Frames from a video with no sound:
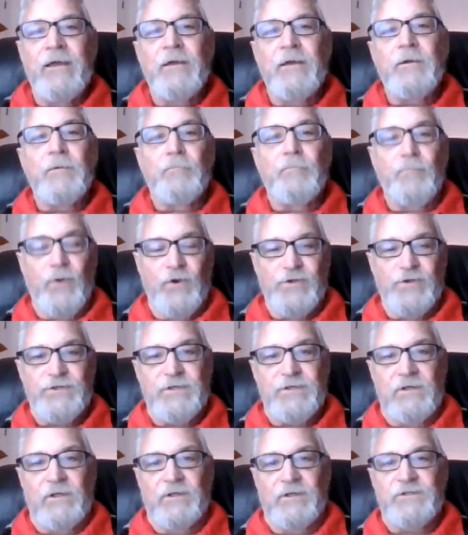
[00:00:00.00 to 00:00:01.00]
and
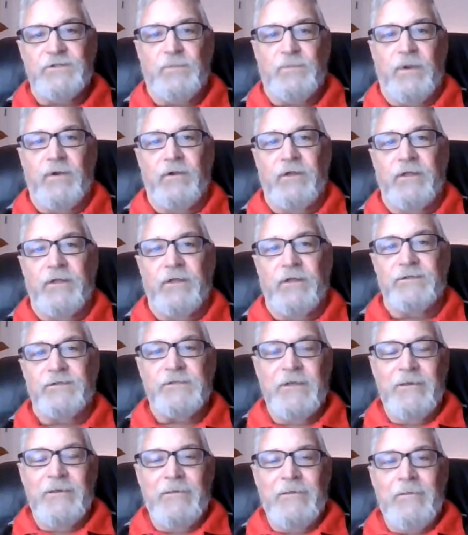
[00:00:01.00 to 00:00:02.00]
my
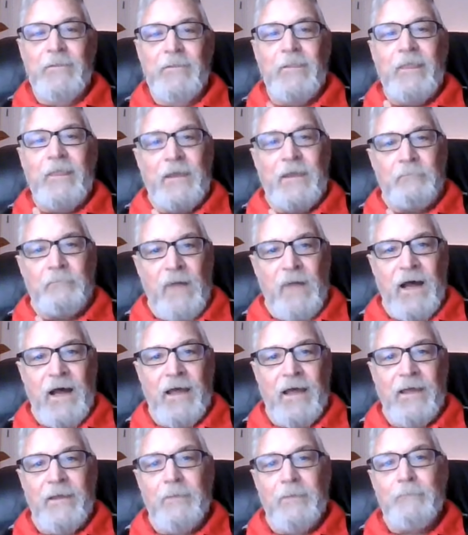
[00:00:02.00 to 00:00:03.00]
personal
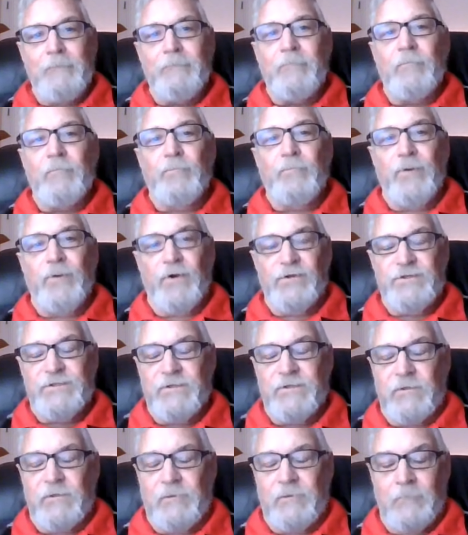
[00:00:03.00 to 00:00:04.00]

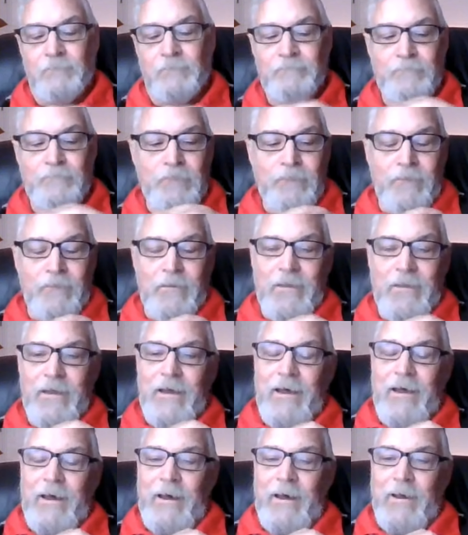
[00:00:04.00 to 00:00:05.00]
opinion.
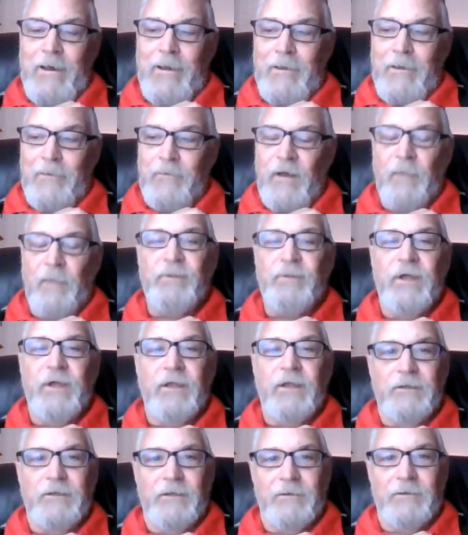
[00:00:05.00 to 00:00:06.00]
So,
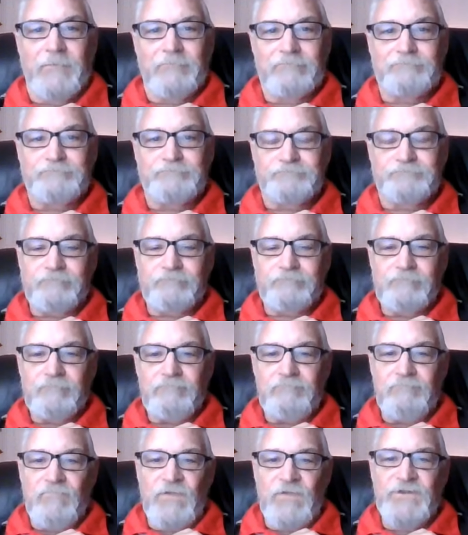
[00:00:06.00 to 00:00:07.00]
having said
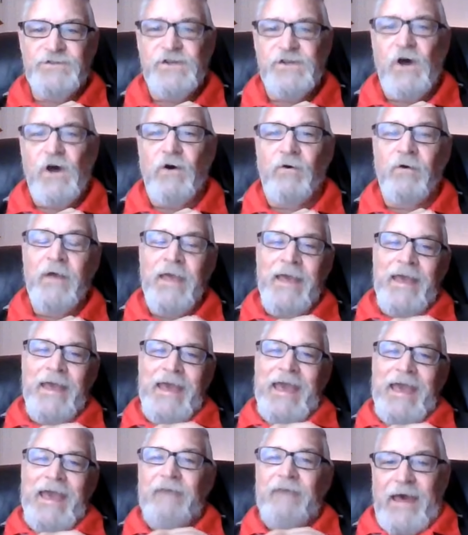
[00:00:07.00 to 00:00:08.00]
that, the
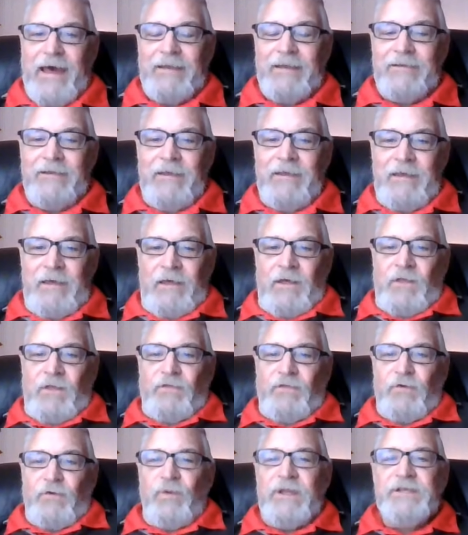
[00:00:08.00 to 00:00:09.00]
reason I'm bringing
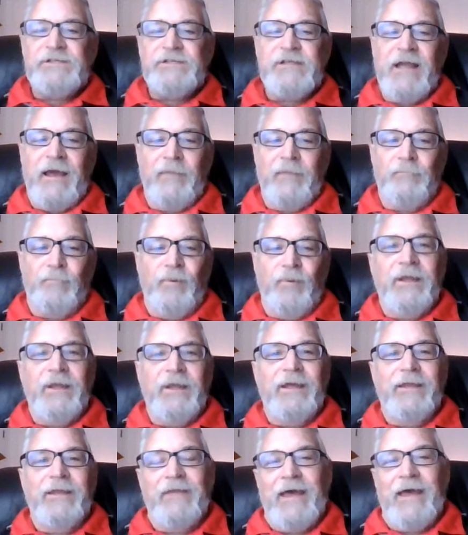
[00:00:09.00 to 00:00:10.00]
that up
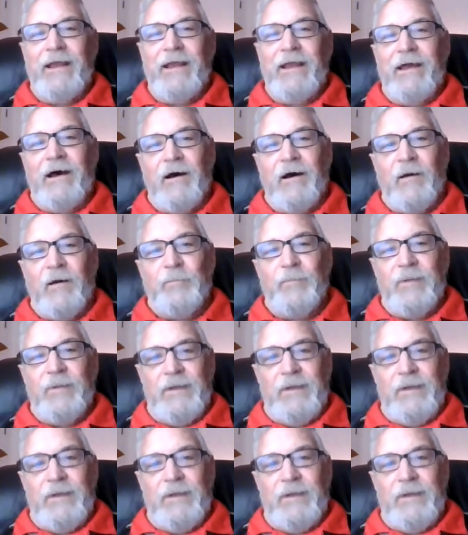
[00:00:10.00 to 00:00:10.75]
is